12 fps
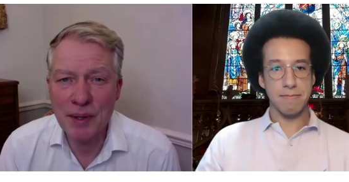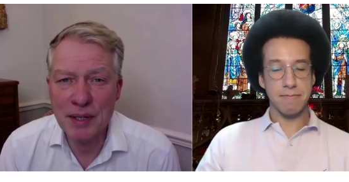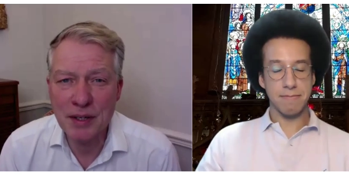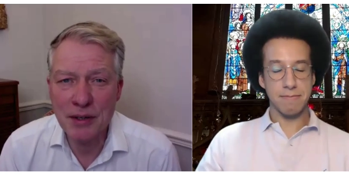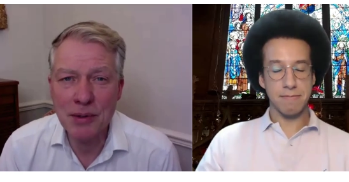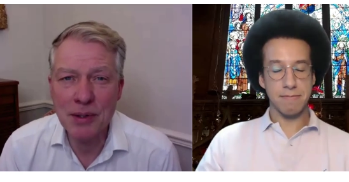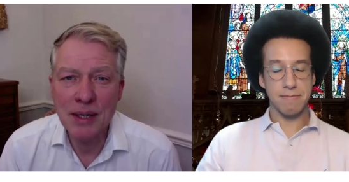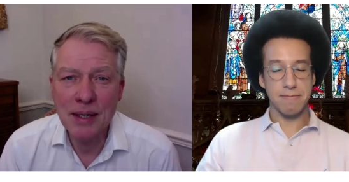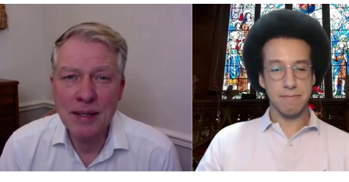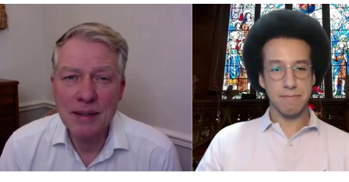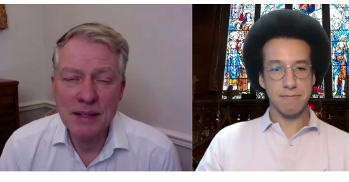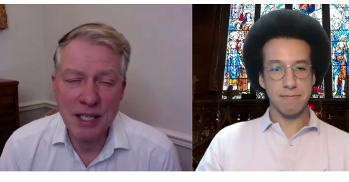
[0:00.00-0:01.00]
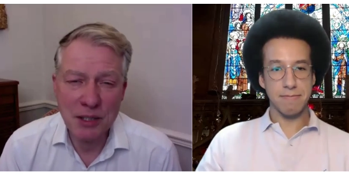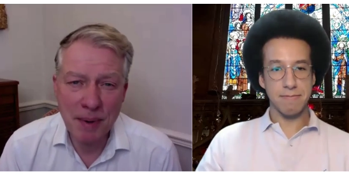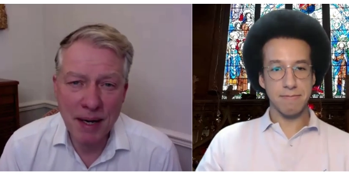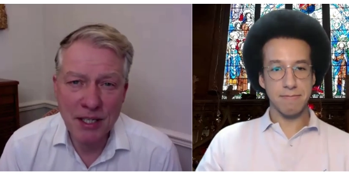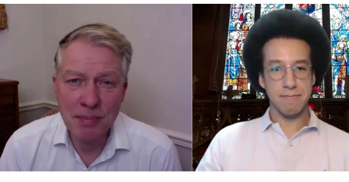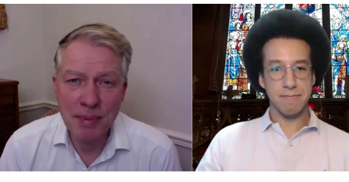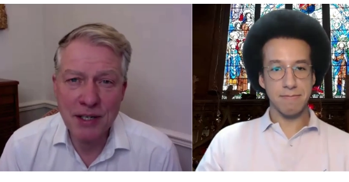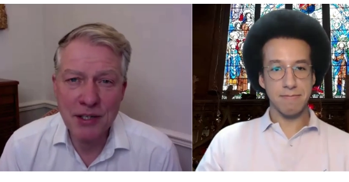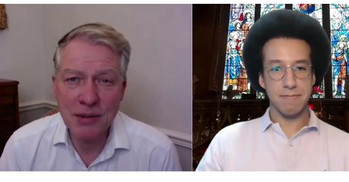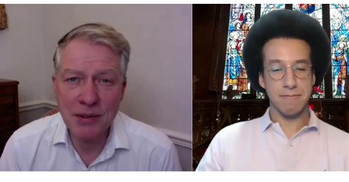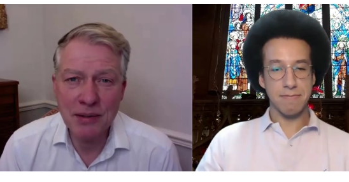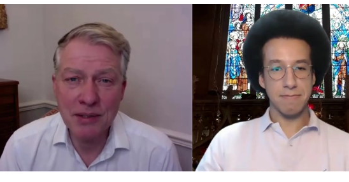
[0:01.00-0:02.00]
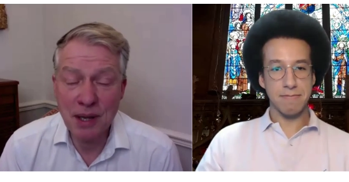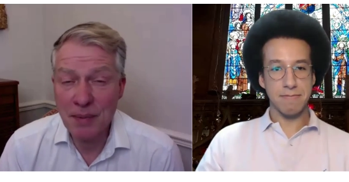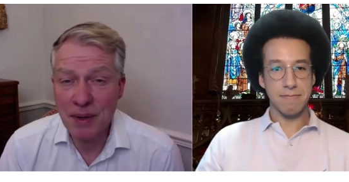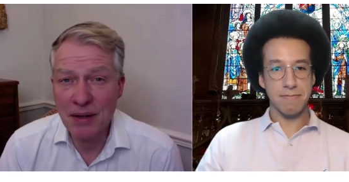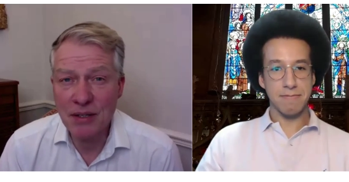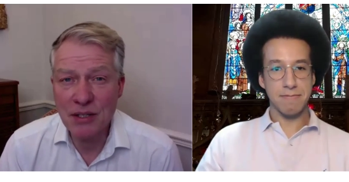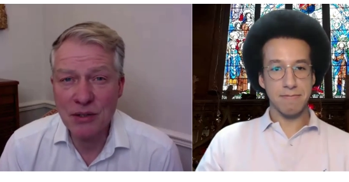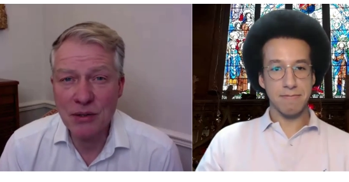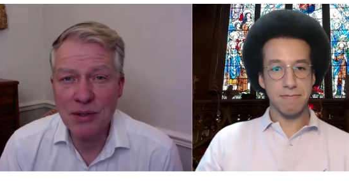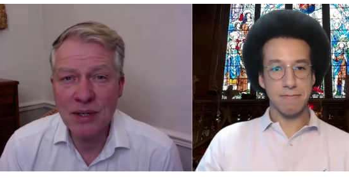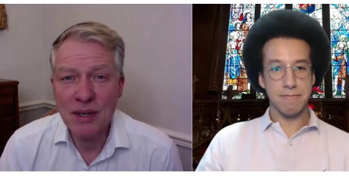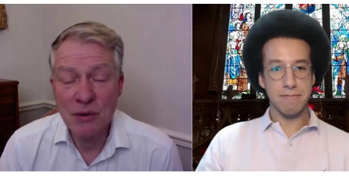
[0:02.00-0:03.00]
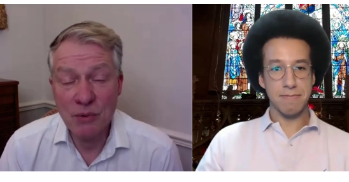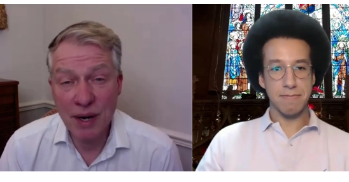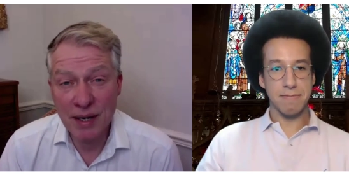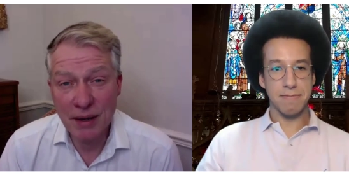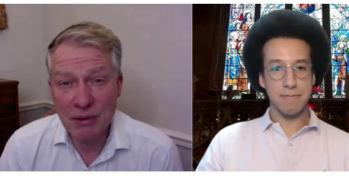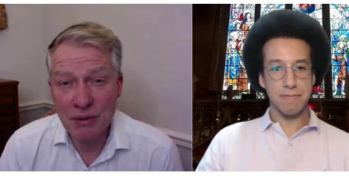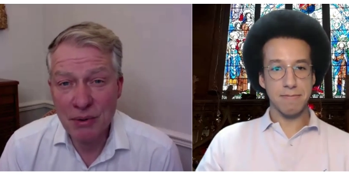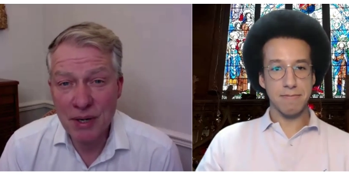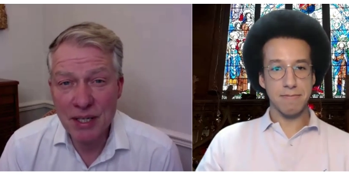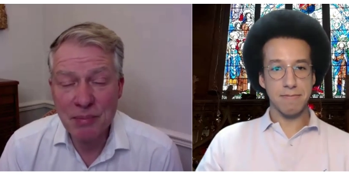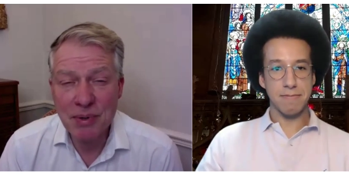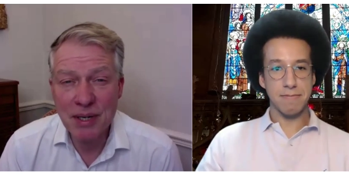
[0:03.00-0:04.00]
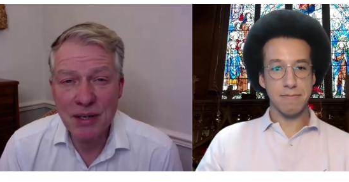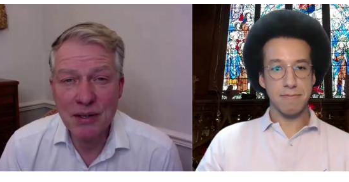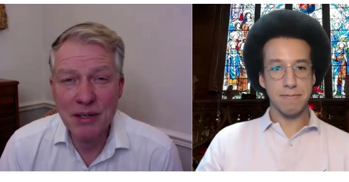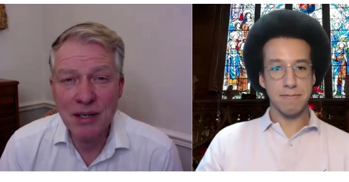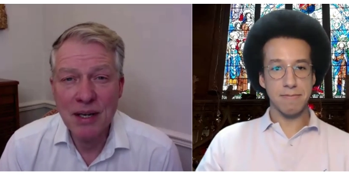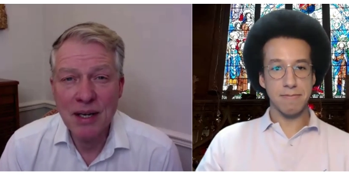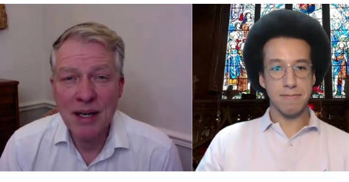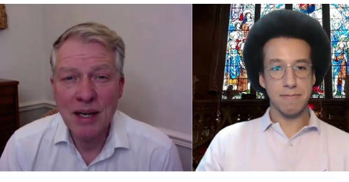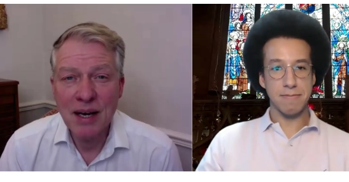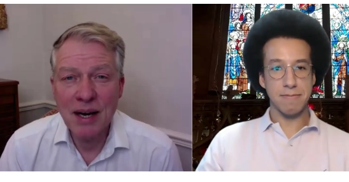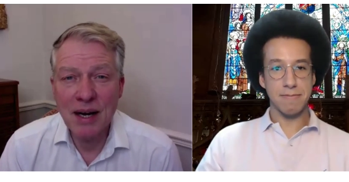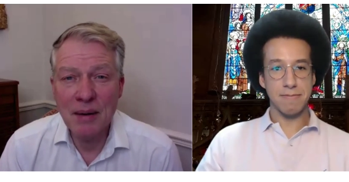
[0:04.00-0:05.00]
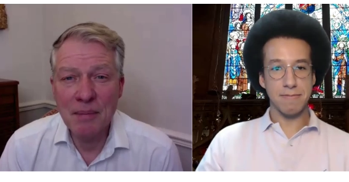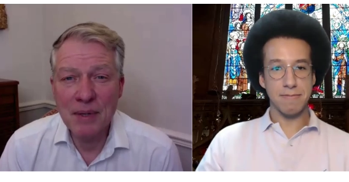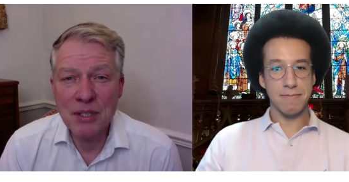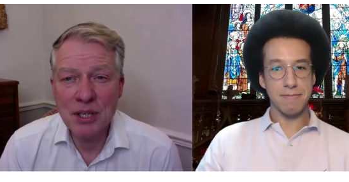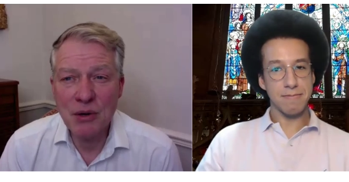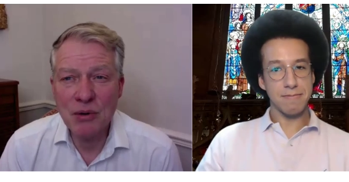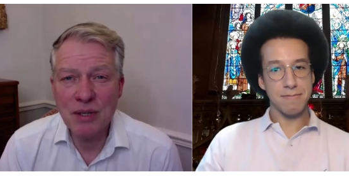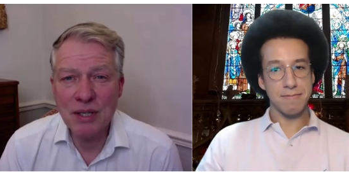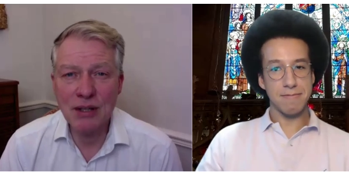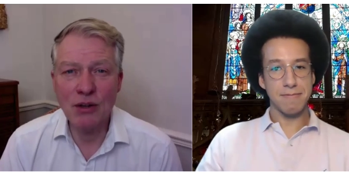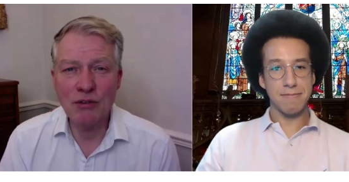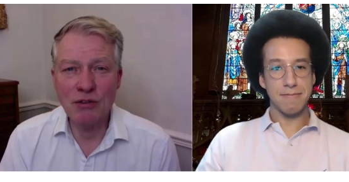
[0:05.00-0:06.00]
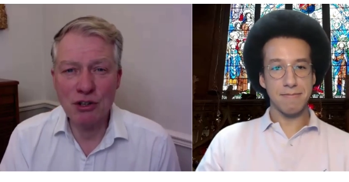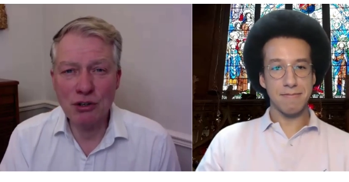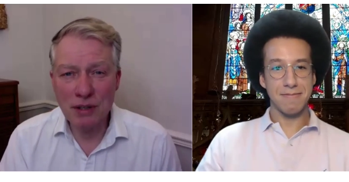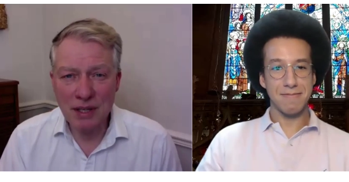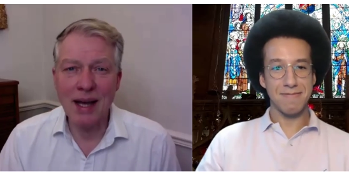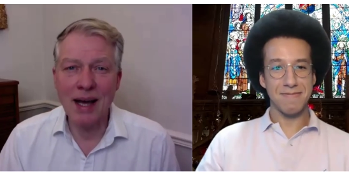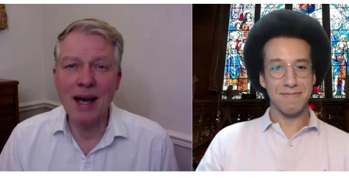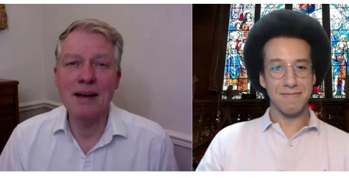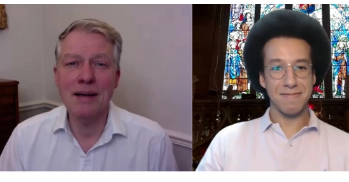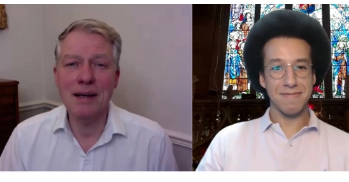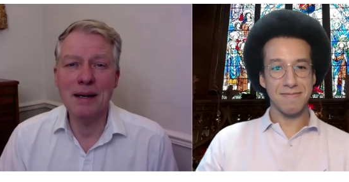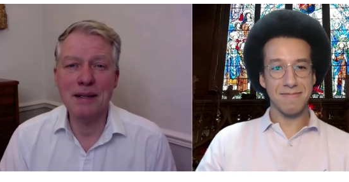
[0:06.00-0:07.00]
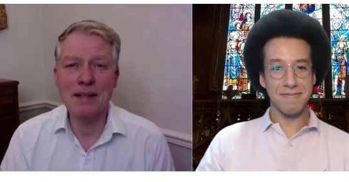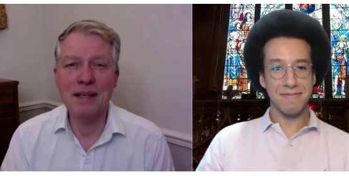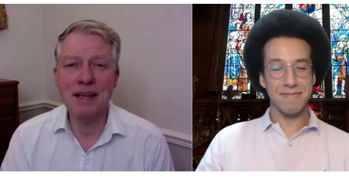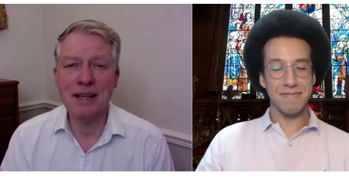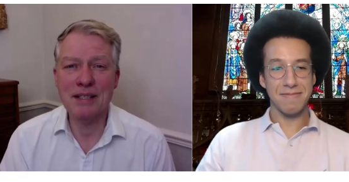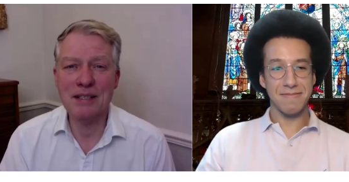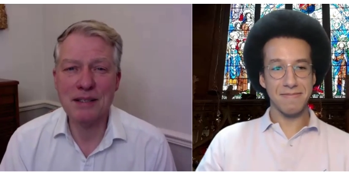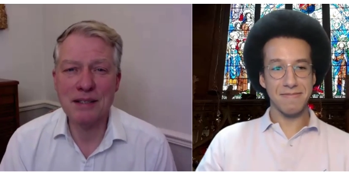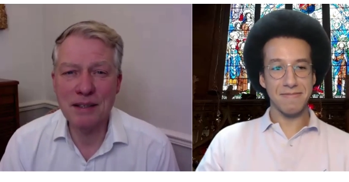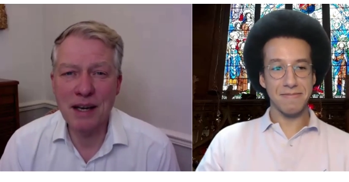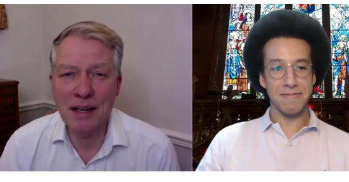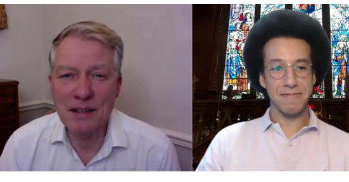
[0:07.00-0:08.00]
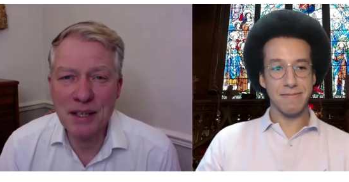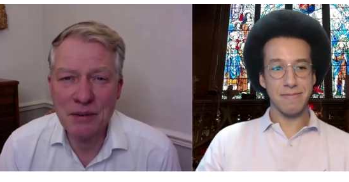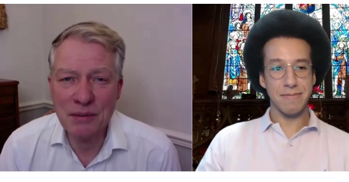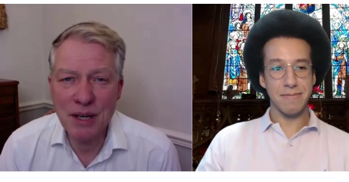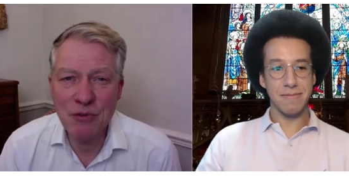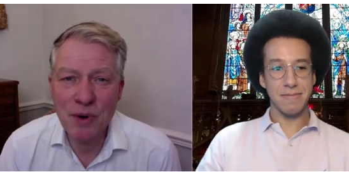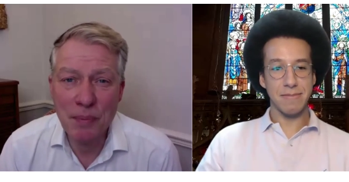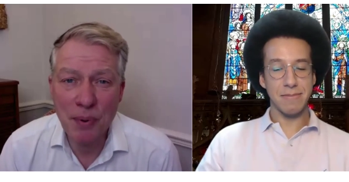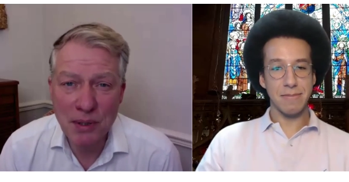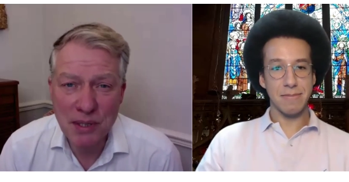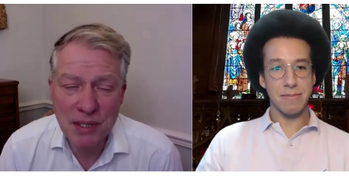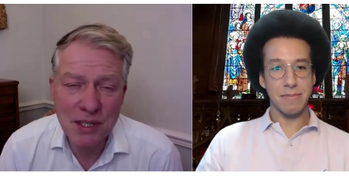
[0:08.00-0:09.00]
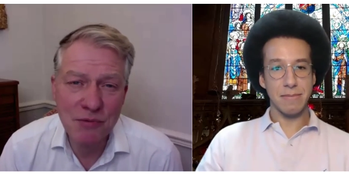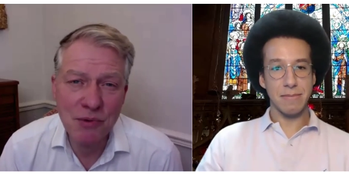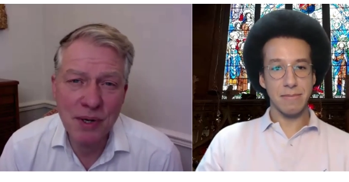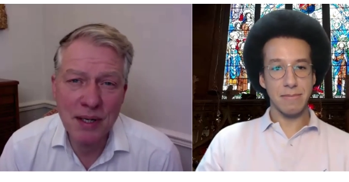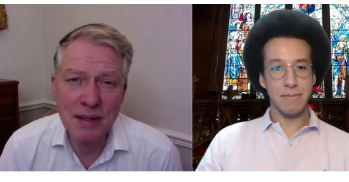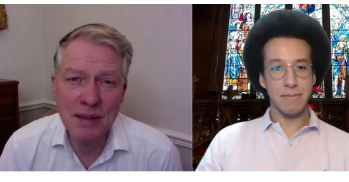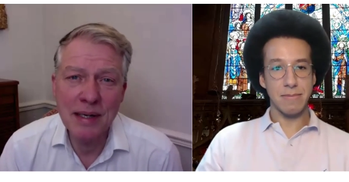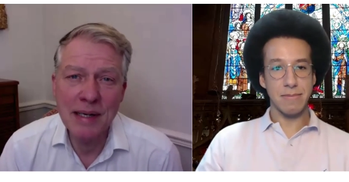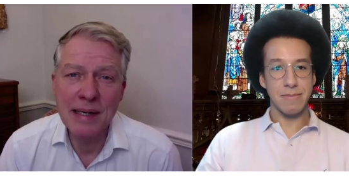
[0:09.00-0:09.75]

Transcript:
Speaker 1: do. Test Match Special, Something Understood, Radio three is pretty good. Um, so there's a lot of good there. And I think it's, I think if we're positive, we can